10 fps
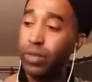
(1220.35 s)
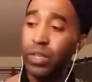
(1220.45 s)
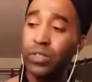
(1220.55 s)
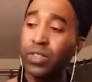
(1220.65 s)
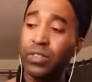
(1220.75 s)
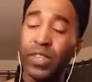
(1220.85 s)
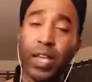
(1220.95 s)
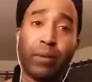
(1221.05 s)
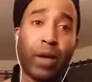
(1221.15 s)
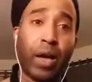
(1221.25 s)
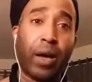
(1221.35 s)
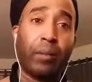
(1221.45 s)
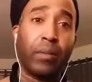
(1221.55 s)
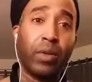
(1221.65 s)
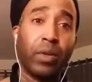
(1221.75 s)
It's the same
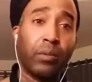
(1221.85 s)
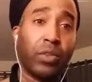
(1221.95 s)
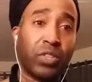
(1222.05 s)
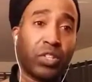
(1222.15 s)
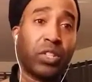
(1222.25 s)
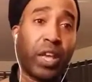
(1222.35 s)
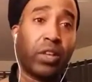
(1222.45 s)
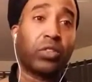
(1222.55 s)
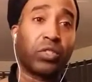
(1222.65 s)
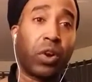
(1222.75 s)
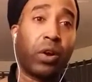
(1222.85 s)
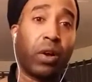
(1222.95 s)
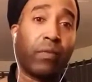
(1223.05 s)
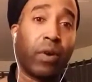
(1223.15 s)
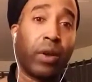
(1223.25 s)
position that you'll start
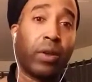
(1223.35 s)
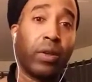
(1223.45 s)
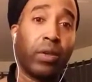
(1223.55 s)
off on.